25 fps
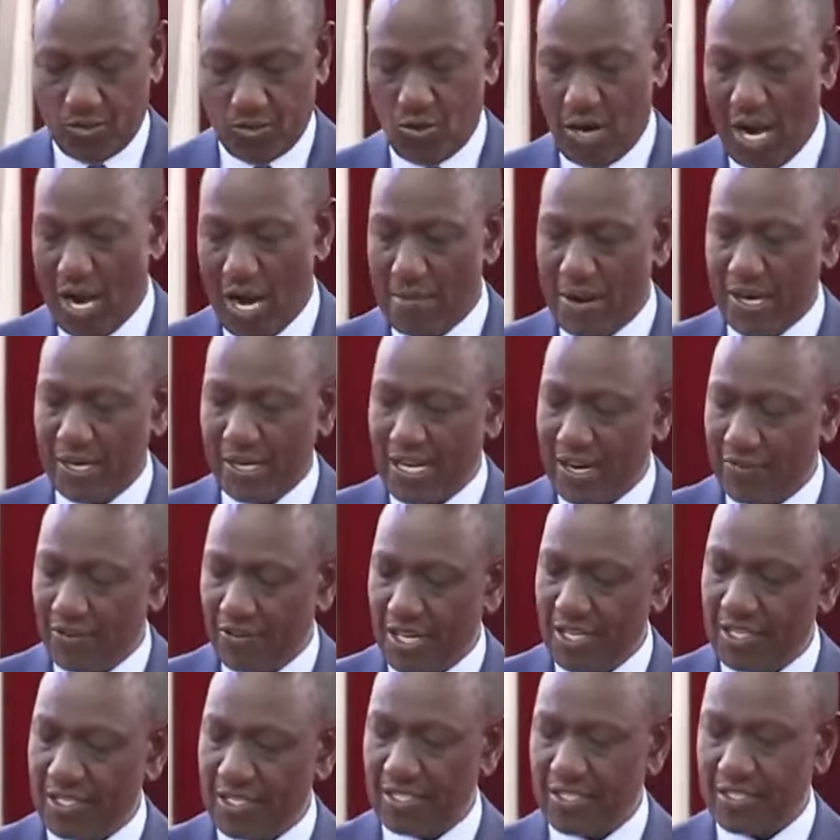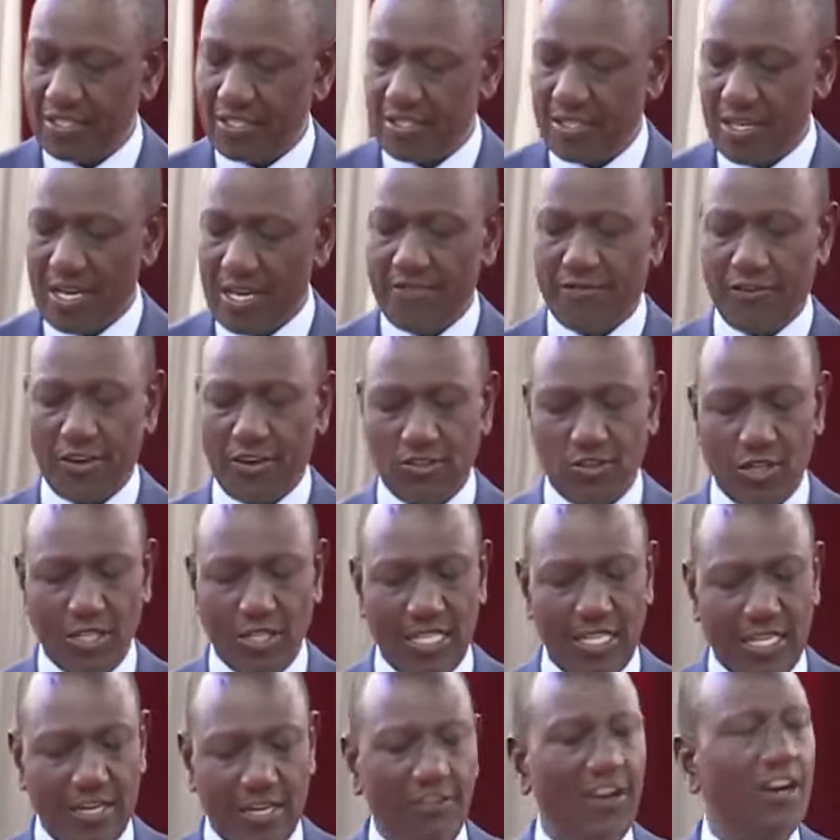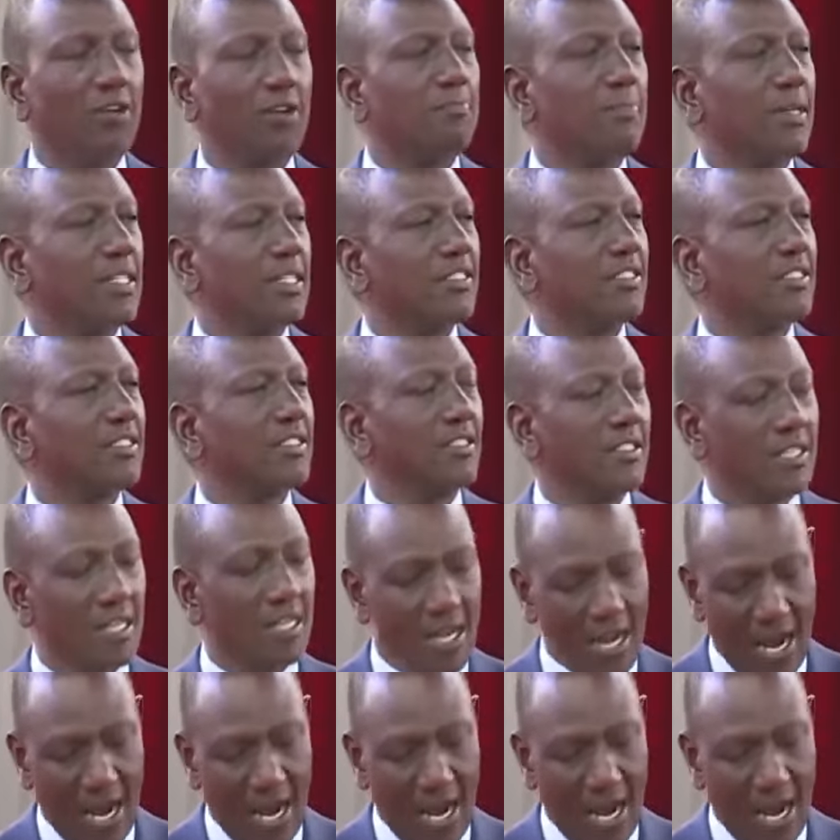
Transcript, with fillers: to urban governance, infrastructure development,